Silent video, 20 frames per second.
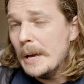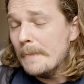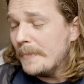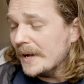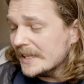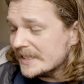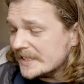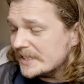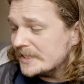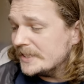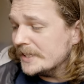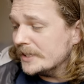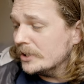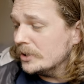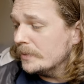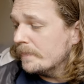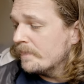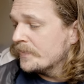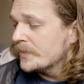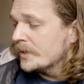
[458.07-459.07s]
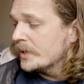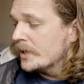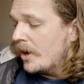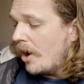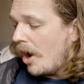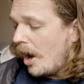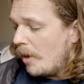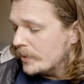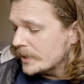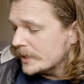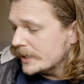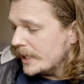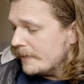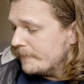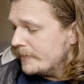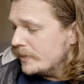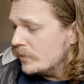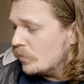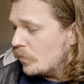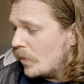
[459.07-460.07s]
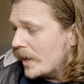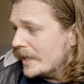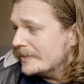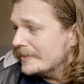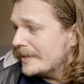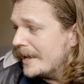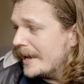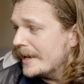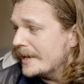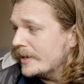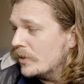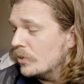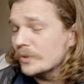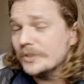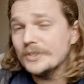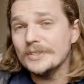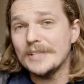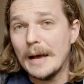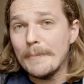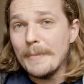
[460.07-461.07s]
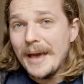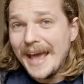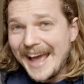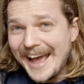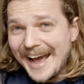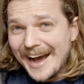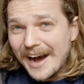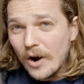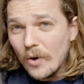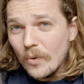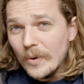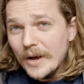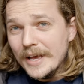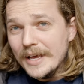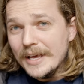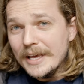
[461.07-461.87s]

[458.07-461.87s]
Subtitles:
But still, I would love it one day, or somehow,